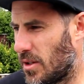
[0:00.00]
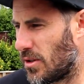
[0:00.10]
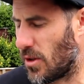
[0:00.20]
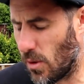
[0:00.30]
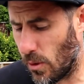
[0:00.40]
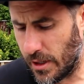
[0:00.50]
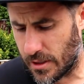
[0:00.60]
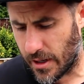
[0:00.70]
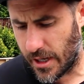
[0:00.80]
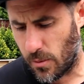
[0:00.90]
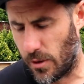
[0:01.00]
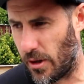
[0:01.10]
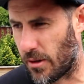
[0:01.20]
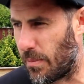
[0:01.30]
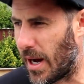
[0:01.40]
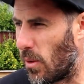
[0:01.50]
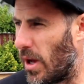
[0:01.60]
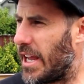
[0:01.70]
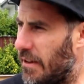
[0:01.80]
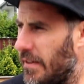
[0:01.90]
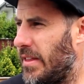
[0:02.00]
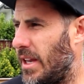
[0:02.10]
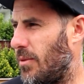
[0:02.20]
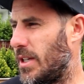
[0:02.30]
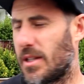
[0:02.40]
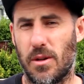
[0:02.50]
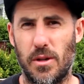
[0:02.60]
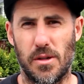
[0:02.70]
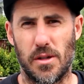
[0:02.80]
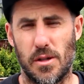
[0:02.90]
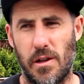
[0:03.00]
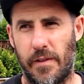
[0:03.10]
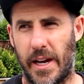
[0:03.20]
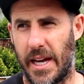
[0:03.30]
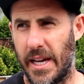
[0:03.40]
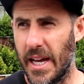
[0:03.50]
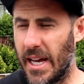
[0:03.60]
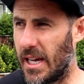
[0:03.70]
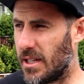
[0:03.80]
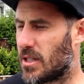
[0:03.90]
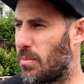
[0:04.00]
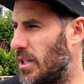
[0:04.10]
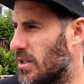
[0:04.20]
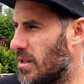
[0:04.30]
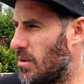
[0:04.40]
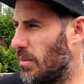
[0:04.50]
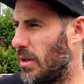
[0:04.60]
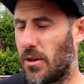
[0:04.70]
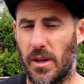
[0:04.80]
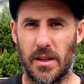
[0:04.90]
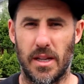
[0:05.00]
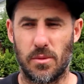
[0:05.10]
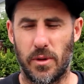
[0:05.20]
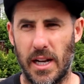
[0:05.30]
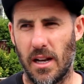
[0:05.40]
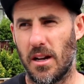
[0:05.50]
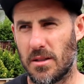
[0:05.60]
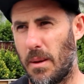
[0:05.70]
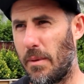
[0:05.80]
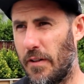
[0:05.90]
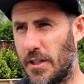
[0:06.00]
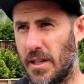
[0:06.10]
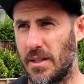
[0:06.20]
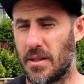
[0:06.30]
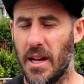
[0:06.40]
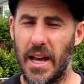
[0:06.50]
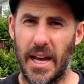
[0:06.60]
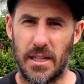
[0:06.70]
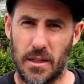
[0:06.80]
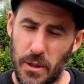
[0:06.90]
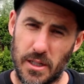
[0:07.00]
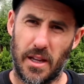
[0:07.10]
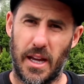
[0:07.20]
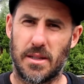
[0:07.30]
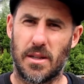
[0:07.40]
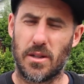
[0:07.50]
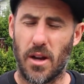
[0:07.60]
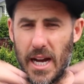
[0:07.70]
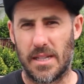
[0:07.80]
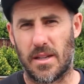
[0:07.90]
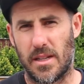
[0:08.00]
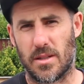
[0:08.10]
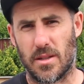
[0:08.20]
to do all this kind of work, but even then we still use a surveyor, especially when we're doing these rear lot subdivisions, especially as the tights get